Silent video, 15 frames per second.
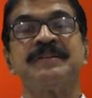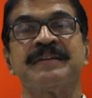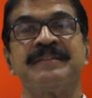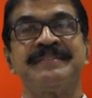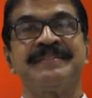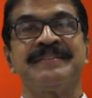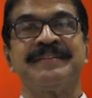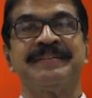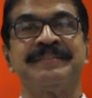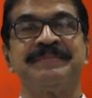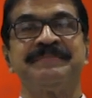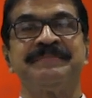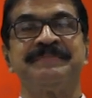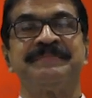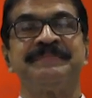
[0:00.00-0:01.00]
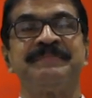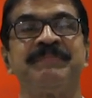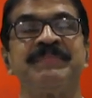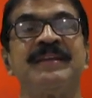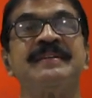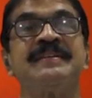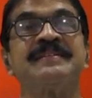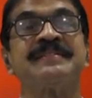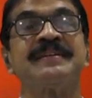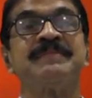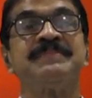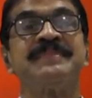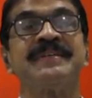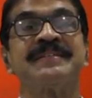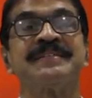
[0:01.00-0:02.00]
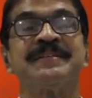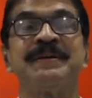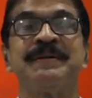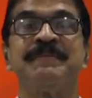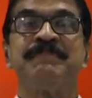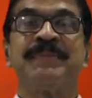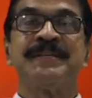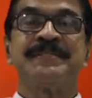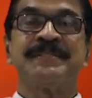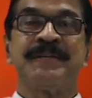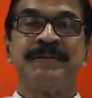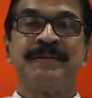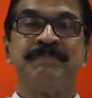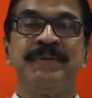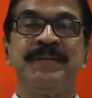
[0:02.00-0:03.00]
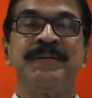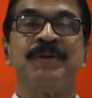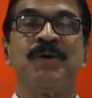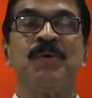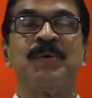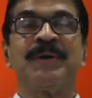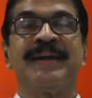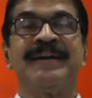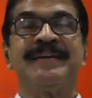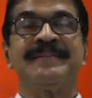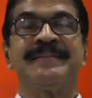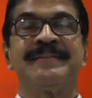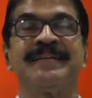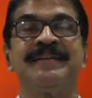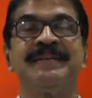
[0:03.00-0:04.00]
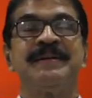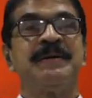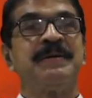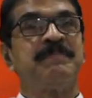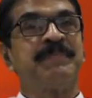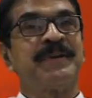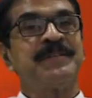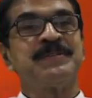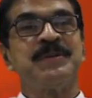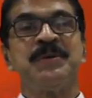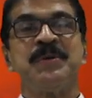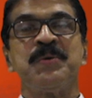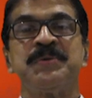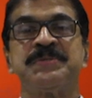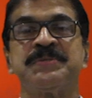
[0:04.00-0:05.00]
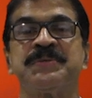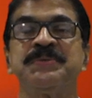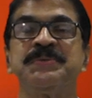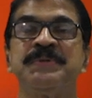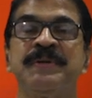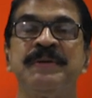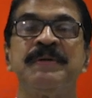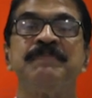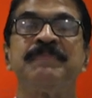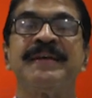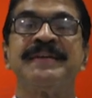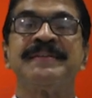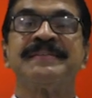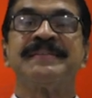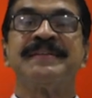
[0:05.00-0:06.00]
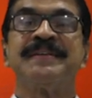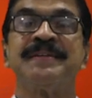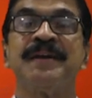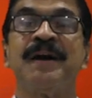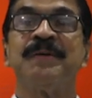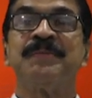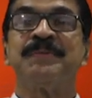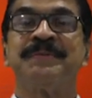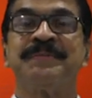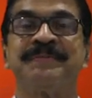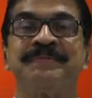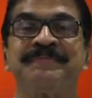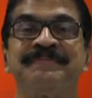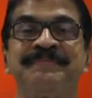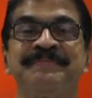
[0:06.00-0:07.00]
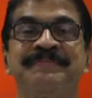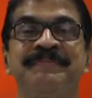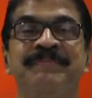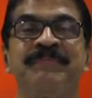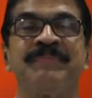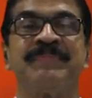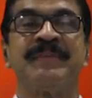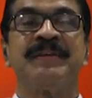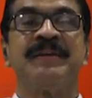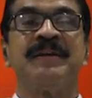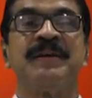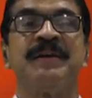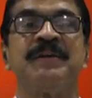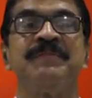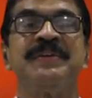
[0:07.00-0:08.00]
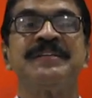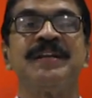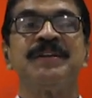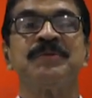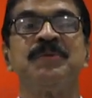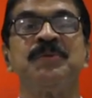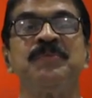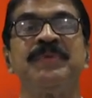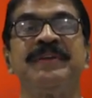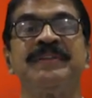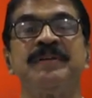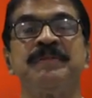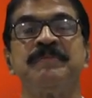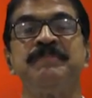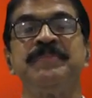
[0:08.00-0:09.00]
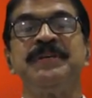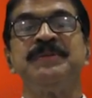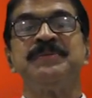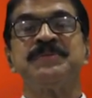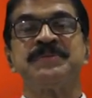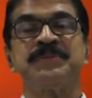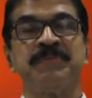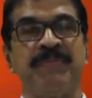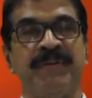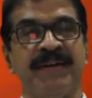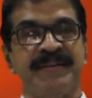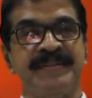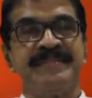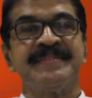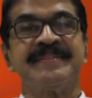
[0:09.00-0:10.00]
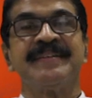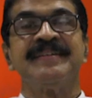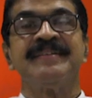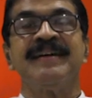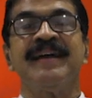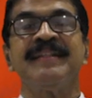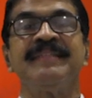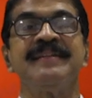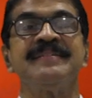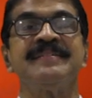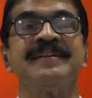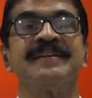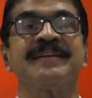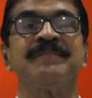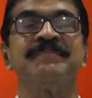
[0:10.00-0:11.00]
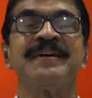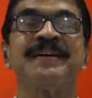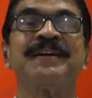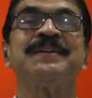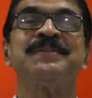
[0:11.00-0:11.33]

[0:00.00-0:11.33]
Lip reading: a gerund. Subject plus be or get plus used to plus noun. We shall go with the be used to first and then take